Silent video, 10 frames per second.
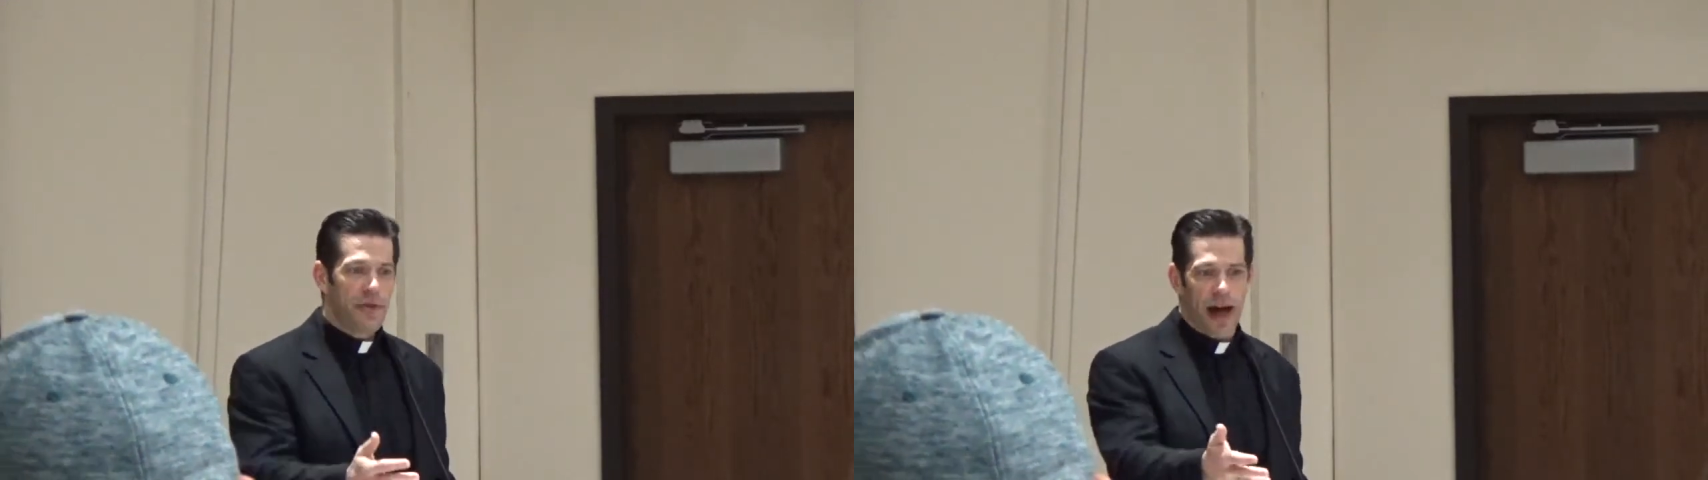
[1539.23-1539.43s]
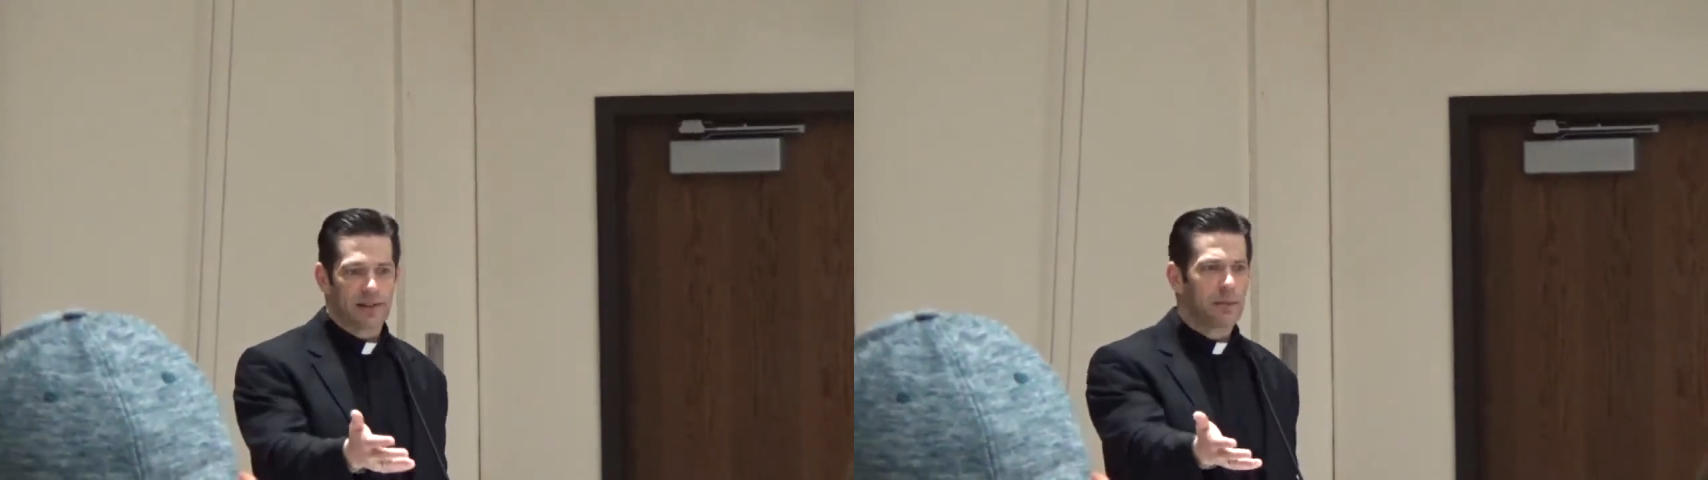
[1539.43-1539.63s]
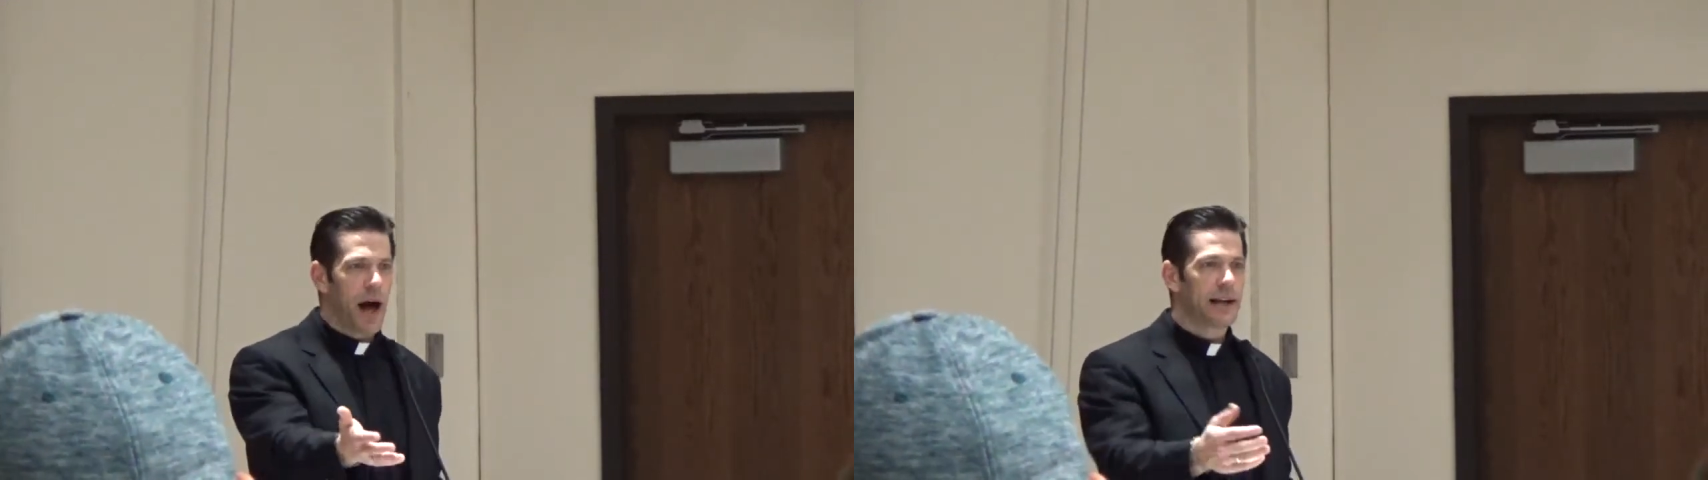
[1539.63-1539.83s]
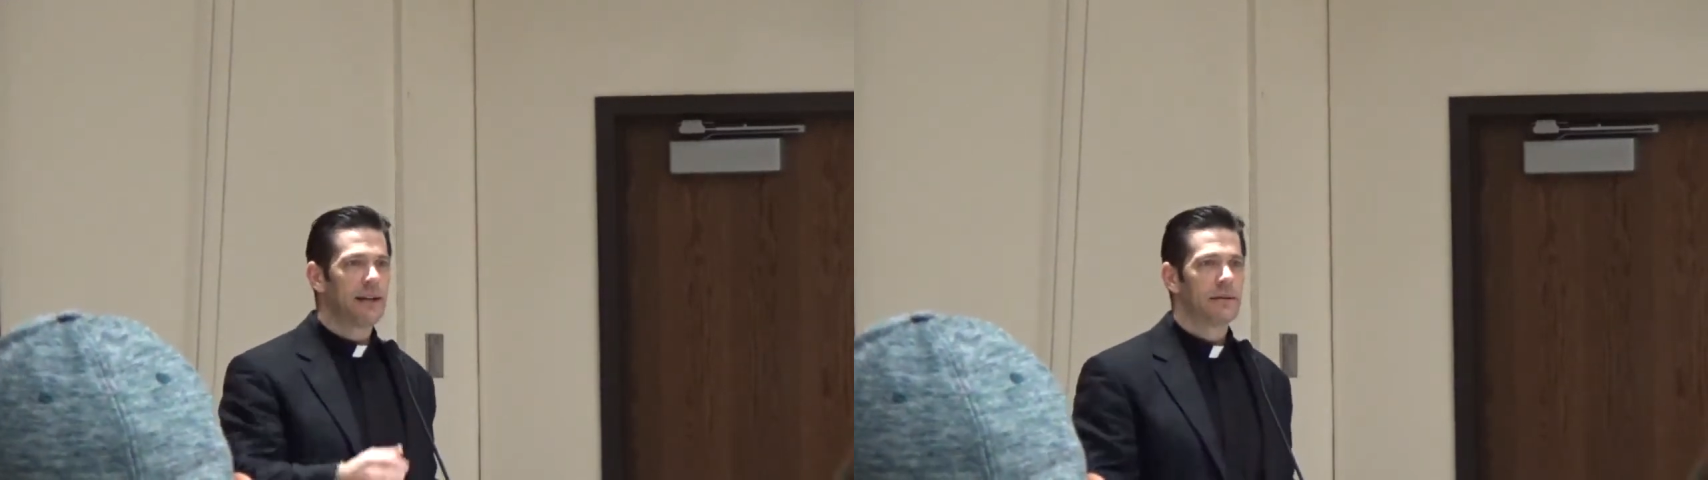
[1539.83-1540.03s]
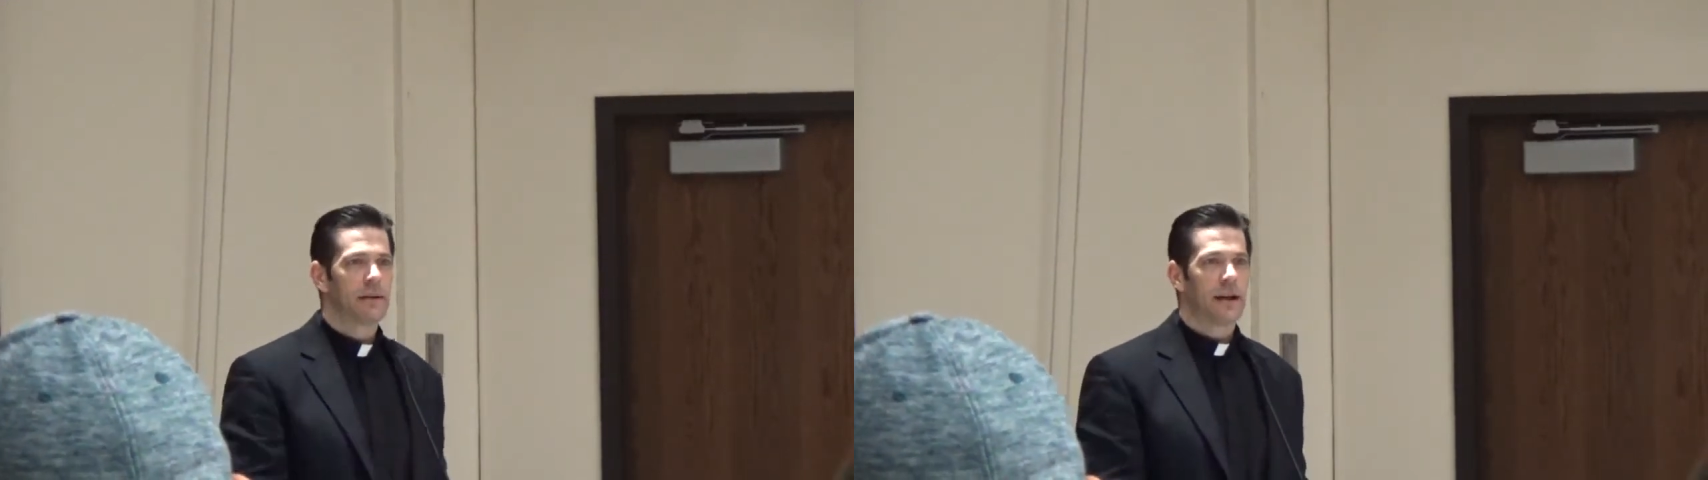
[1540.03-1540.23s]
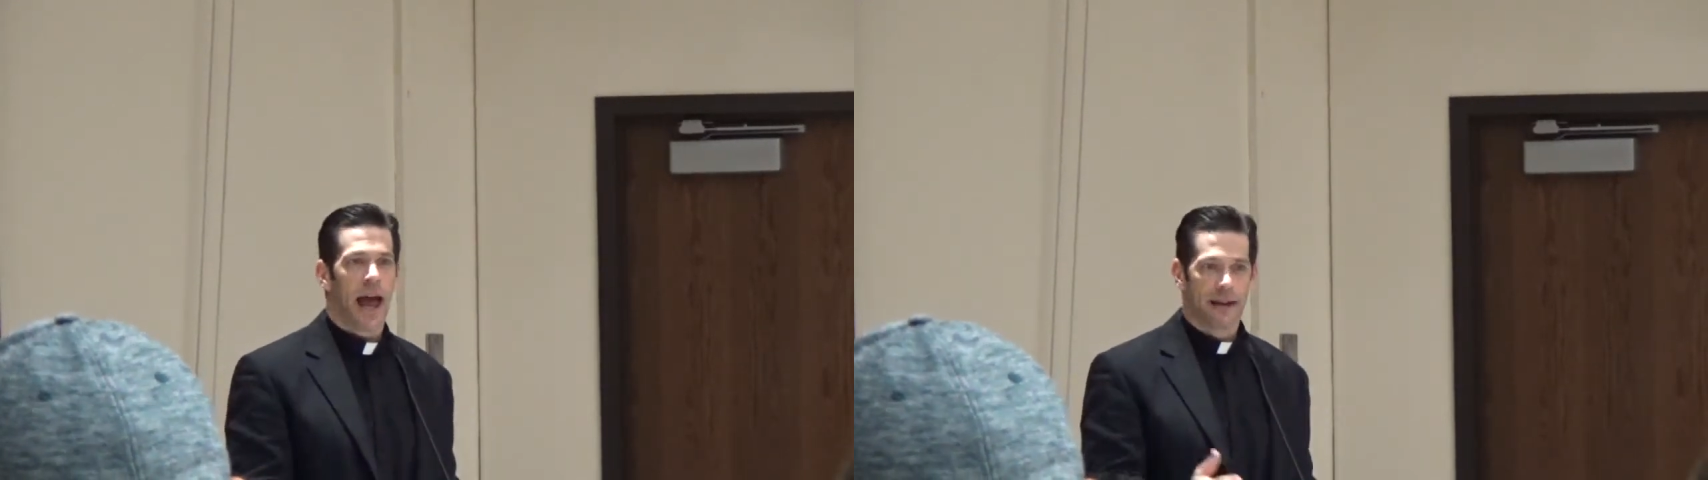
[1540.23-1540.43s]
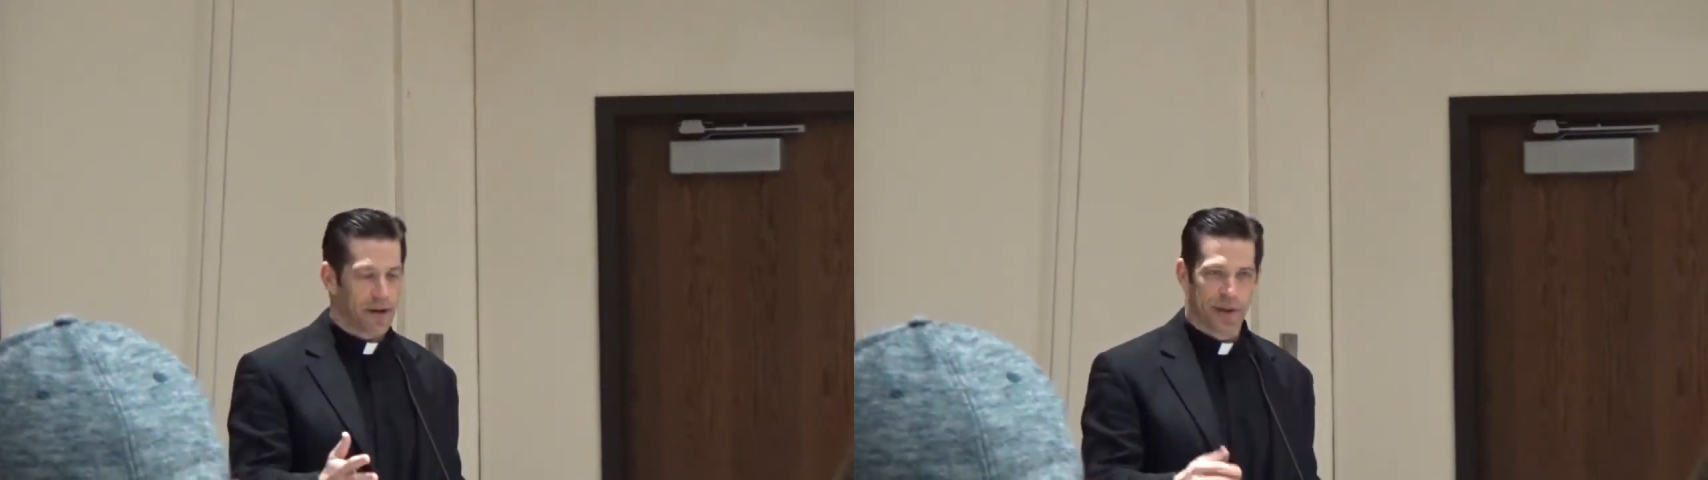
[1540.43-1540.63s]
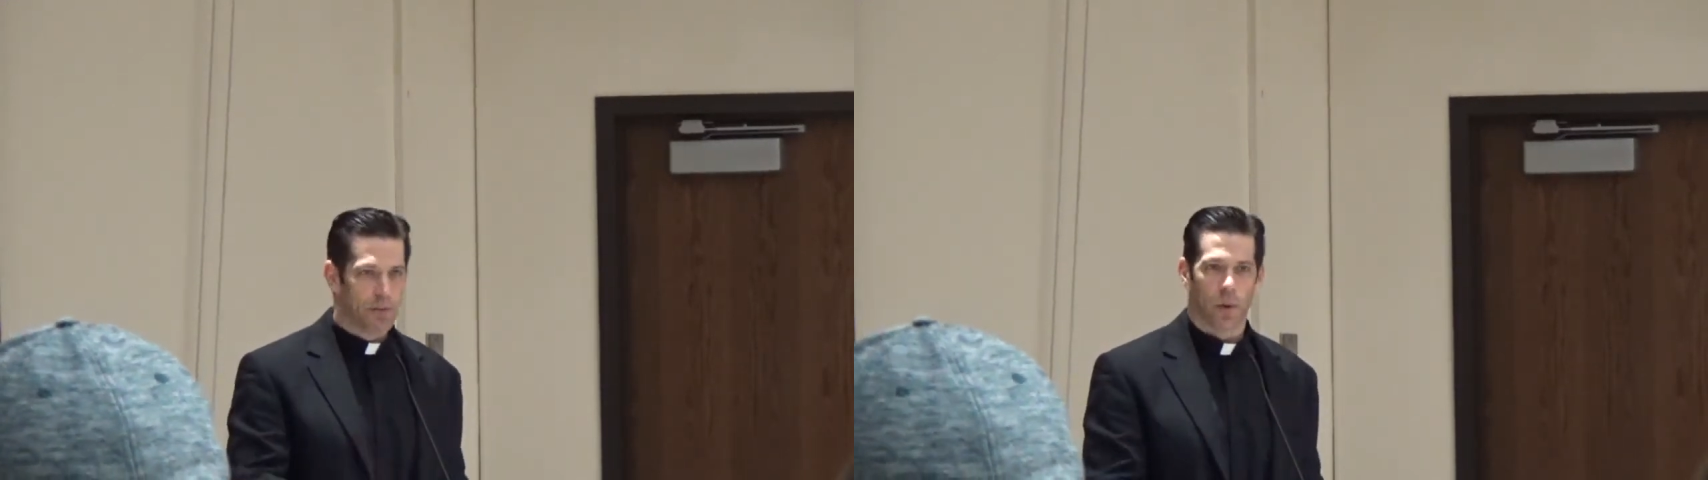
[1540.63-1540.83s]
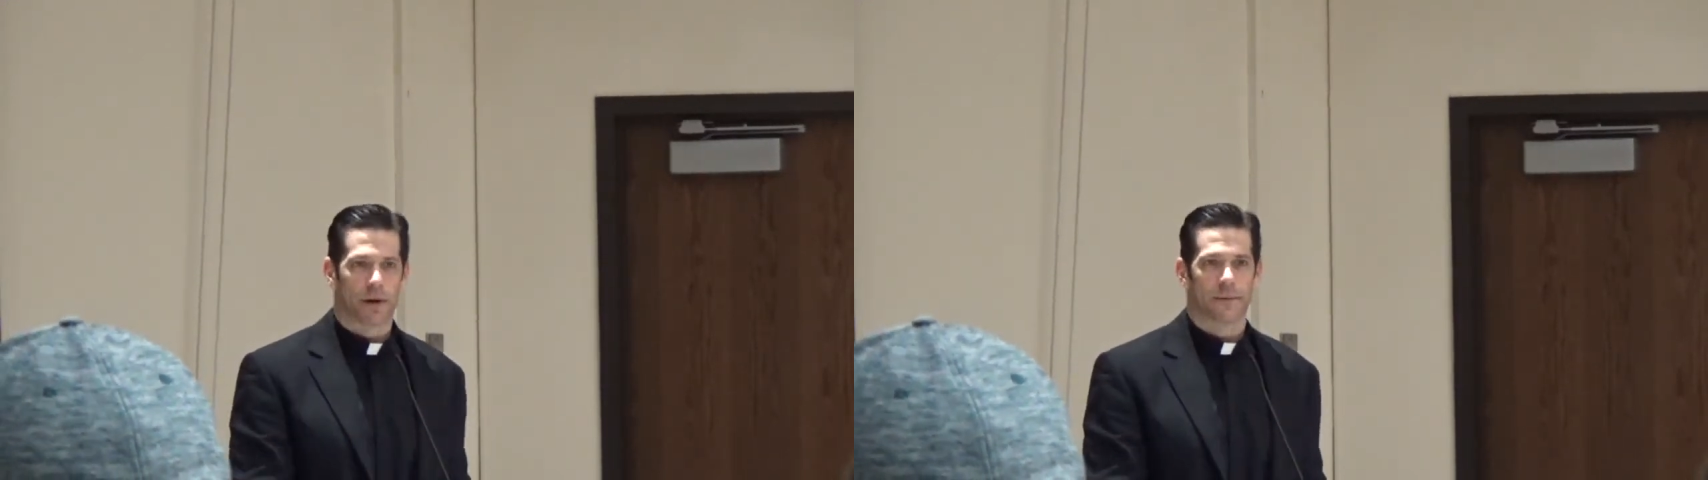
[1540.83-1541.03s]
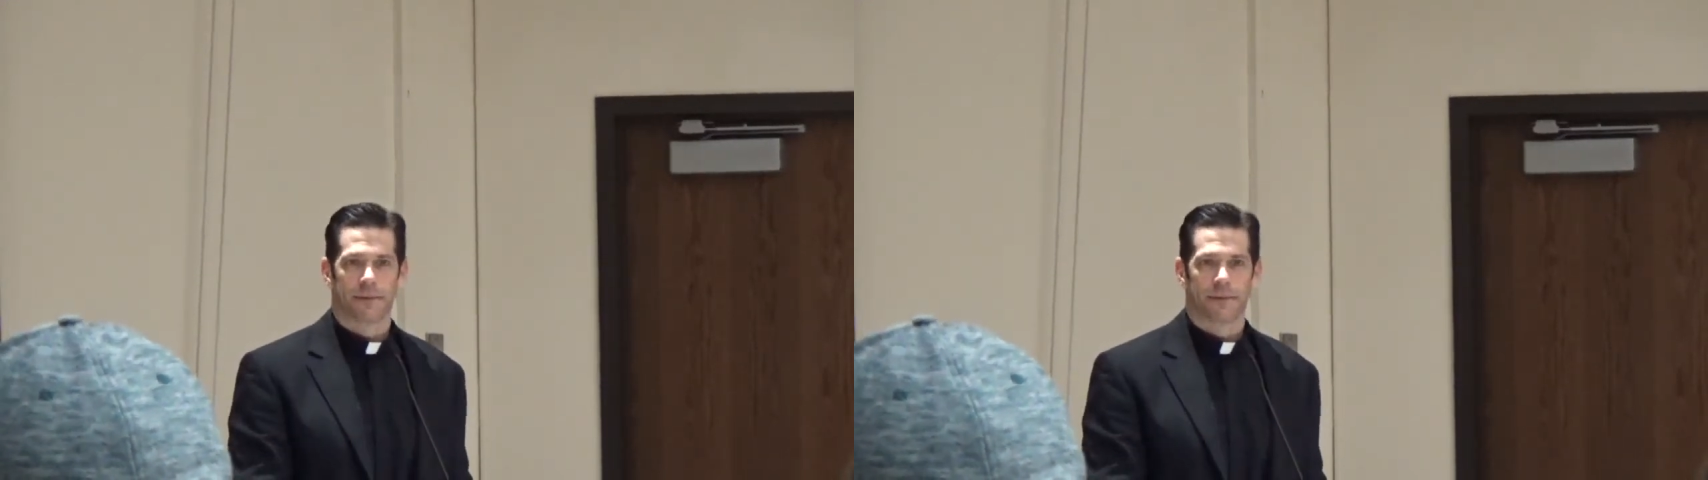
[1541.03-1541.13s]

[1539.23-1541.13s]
that's a body and nothing more.